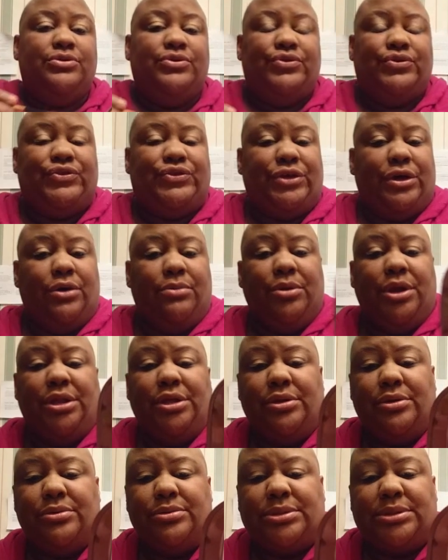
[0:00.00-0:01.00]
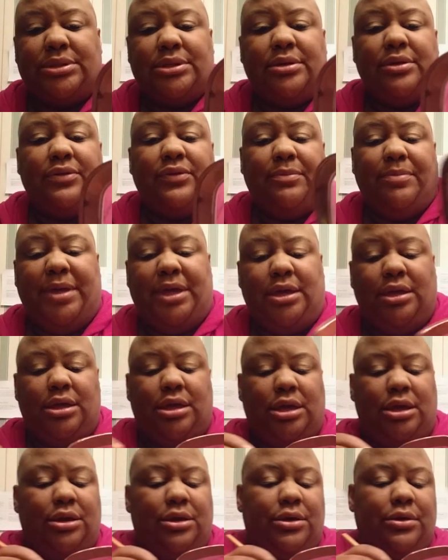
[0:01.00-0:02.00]
So I'm going to use the pink
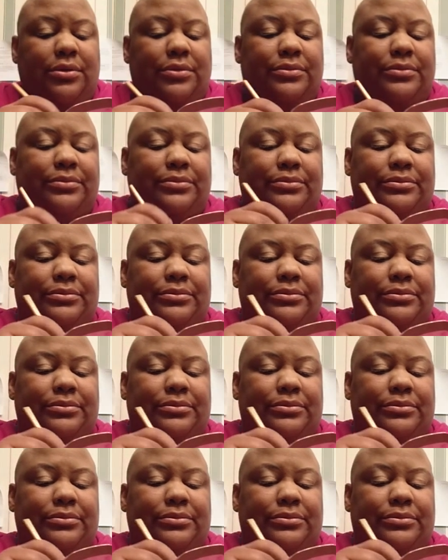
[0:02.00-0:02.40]
here.